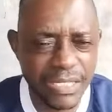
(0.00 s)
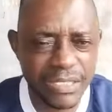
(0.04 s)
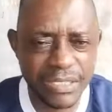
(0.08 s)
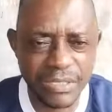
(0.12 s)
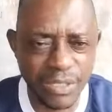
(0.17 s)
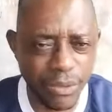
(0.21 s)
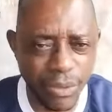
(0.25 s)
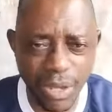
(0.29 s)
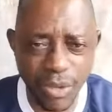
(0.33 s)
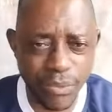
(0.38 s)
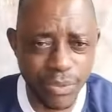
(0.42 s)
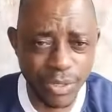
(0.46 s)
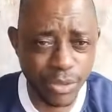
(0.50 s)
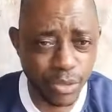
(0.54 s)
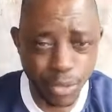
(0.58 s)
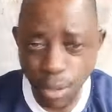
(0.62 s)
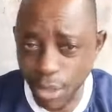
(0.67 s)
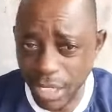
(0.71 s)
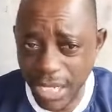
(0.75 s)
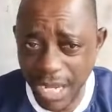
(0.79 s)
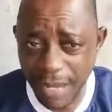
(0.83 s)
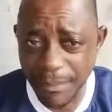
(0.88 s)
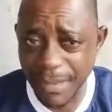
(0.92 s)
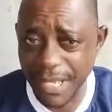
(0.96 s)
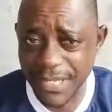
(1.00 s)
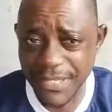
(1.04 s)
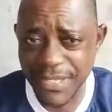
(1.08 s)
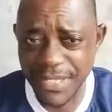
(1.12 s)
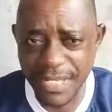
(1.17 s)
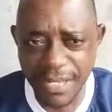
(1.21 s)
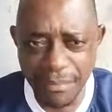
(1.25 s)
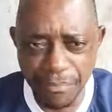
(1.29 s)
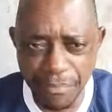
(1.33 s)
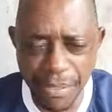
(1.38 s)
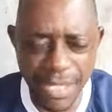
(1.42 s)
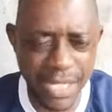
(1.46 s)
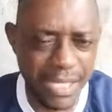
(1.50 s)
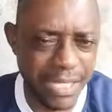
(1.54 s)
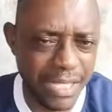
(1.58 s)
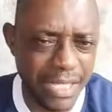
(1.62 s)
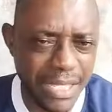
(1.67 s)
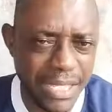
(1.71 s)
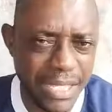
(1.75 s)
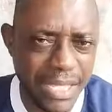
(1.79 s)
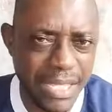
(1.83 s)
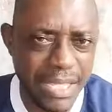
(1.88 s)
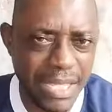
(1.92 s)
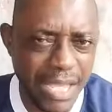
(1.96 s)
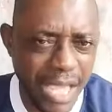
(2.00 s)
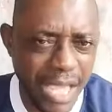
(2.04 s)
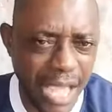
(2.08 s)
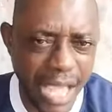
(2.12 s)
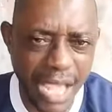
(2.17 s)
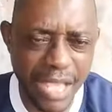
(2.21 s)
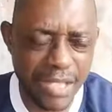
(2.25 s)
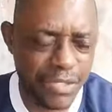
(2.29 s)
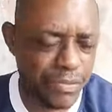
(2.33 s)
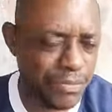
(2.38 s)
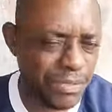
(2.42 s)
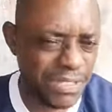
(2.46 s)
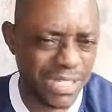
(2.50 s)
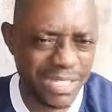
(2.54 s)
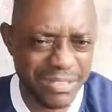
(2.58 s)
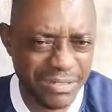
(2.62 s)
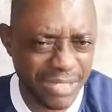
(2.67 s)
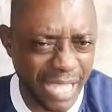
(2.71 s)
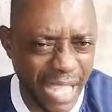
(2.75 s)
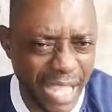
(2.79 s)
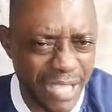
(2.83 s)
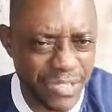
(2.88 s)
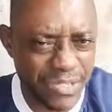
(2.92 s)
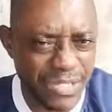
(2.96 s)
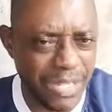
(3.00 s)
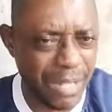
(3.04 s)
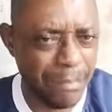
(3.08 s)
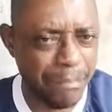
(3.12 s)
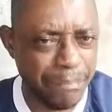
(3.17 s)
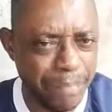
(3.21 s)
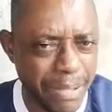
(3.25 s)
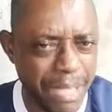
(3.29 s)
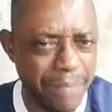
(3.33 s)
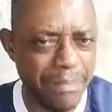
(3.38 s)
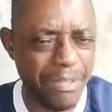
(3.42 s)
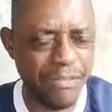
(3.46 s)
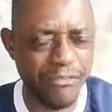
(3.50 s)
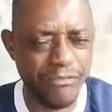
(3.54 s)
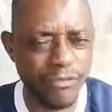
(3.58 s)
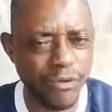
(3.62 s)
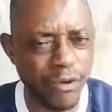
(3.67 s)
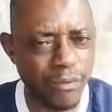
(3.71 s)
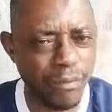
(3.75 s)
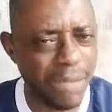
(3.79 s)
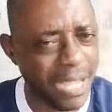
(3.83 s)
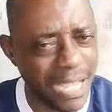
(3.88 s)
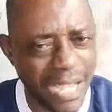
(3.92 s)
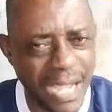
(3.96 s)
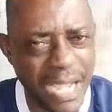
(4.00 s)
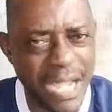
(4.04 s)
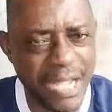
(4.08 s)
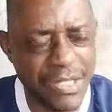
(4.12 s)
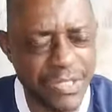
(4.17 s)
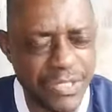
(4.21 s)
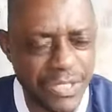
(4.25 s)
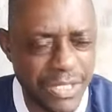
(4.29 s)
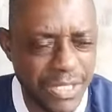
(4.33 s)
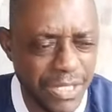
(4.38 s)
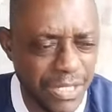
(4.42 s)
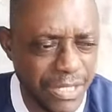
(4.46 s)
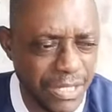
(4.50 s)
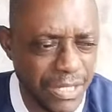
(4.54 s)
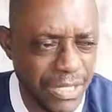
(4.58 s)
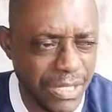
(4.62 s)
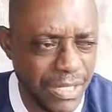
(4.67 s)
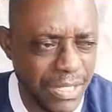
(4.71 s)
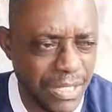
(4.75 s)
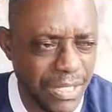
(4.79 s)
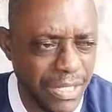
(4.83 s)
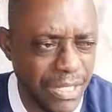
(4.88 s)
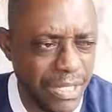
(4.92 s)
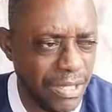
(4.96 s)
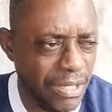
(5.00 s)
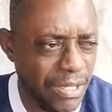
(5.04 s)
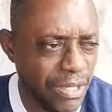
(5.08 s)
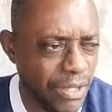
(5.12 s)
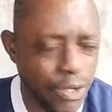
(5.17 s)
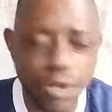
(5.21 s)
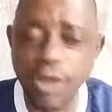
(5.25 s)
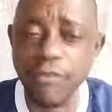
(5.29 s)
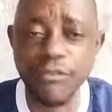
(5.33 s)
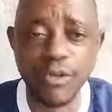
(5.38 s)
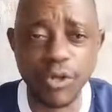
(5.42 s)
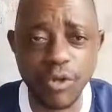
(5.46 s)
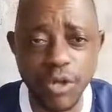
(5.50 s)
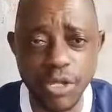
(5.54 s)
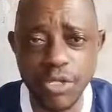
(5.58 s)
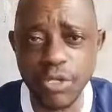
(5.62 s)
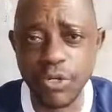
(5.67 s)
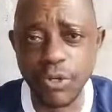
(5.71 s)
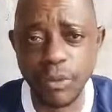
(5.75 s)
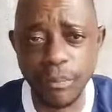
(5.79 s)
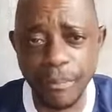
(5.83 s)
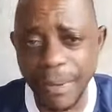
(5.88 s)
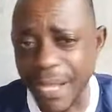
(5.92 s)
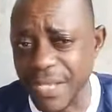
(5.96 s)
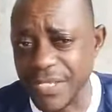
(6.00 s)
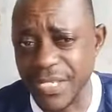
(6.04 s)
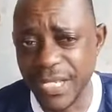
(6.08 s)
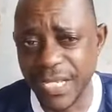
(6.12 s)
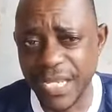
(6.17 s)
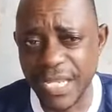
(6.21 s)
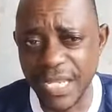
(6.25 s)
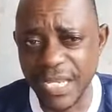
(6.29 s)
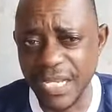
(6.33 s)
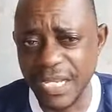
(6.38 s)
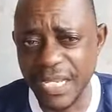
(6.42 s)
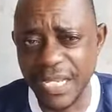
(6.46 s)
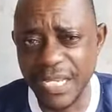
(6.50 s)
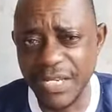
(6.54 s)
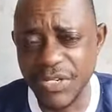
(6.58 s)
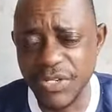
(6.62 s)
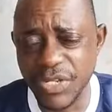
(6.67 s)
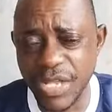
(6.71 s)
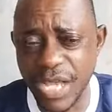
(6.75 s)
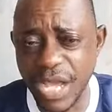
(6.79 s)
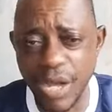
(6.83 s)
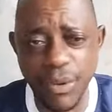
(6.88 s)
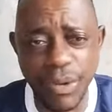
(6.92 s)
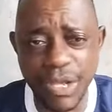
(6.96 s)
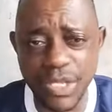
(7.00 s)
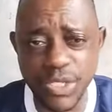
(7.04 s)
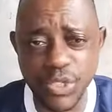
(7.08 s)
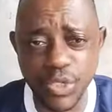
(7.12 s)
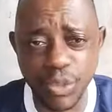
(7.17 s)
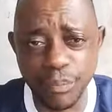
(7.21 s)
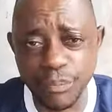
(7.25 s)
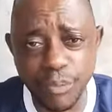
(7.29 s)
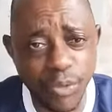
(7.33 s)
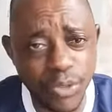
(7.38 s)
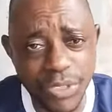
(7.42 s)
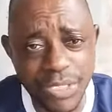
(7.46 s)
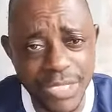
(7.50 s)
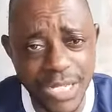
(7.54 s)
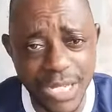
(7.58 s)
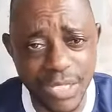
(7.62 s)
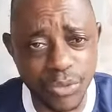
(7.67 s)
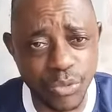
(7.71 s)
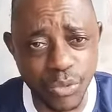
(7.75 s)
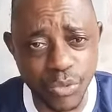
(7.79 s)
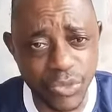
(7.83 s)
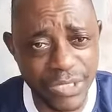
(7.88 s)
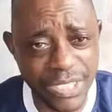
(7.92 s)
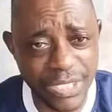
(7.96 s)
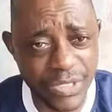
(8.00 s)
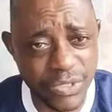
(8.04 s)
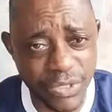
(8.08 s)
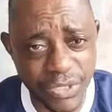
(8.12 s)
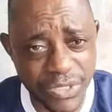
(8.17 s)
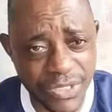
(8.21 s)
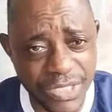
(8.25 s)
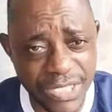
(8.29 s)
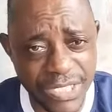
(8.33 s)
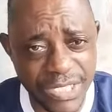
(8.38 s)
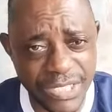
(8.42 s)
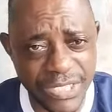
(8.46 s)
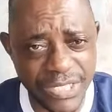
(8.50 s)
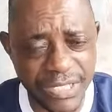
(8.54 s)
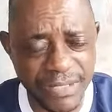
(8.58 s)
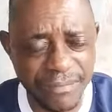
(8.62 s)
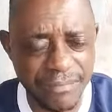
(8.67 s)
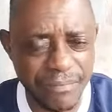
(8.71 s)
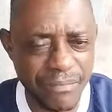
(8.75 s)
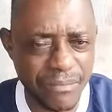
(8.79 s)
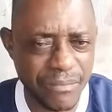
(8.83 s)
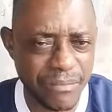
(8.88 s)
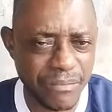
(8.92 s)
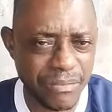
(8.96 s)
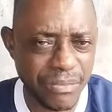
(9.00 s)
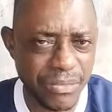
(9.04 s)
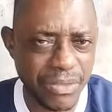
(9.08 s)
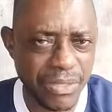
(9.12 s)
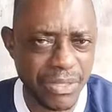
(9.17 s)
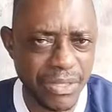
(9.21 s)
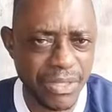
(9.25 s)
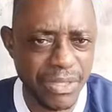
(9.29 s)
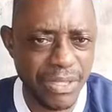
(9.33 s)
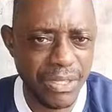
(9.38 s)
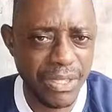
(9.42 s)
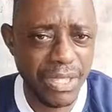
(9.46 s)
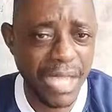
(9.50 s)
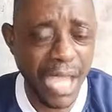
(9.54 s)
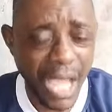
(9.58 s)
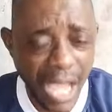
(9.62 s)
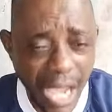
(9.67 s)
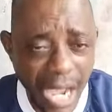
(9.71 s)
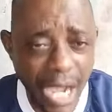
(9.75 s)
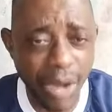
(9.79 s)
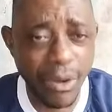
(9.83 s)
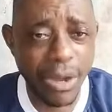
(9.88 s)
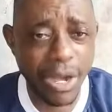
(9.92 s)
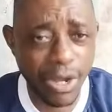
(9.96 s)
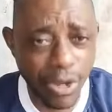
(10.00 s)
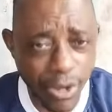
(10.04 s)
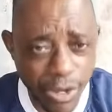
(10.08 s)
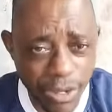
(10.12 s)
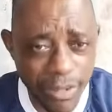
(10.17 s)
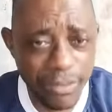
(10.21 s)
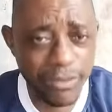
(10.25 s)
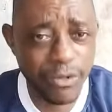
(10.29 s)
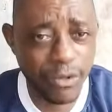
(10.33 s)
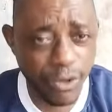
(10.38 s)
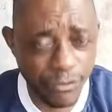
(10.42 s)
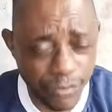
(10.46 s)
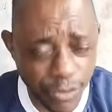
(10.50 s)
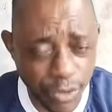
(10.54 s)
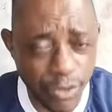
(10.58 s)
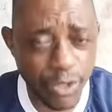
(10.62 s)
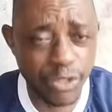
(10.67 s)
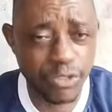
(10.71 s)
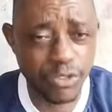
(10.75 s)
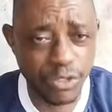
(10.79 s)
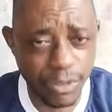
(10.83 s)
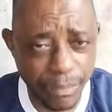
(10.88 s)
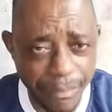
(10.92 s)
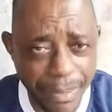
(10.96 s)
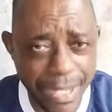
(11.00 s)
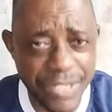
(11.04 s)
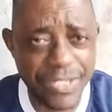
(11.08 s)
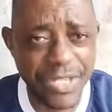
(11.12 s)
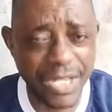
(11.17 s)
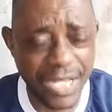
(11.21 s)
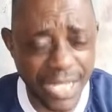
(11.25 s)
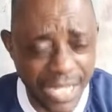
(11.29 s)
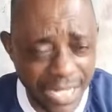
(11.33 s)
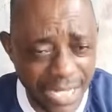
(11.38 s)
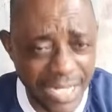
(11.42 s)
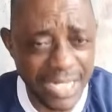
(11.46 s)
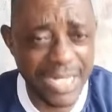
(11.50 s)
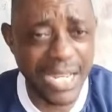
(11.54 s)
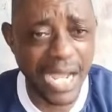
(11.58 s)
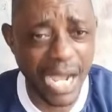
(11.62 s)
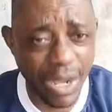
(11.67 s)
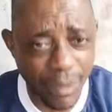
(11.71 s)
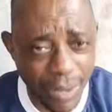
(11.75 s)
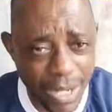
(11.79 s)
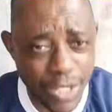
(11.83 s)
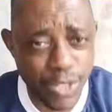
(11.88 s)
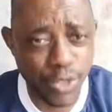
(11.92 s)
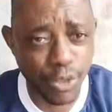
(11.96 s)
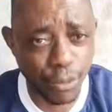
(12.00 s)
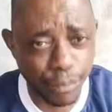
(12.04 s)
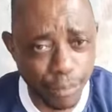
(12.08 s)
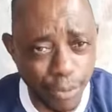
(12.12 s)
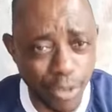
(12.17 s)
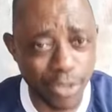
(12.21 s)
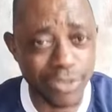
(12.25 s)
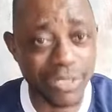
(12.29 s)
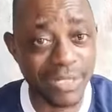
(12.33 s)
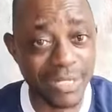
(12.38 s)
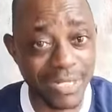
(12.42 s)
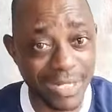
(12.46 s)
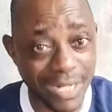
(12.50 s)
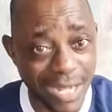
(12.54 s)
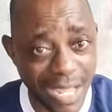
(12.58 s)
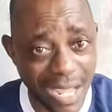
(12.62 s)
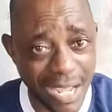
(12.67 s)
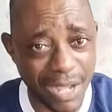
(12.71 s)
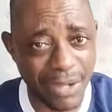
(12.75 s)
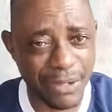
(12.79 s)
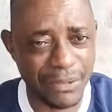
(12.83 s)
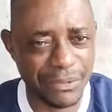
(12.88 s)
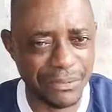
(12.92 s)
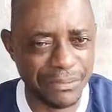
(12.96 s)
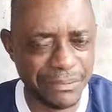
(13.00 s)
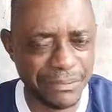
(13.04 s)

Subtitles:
I want quick talk come as it be as they pay me for my heart. Godwin Obaseki need our support now to stay succeed. Our Godwin Obaseki need our support now.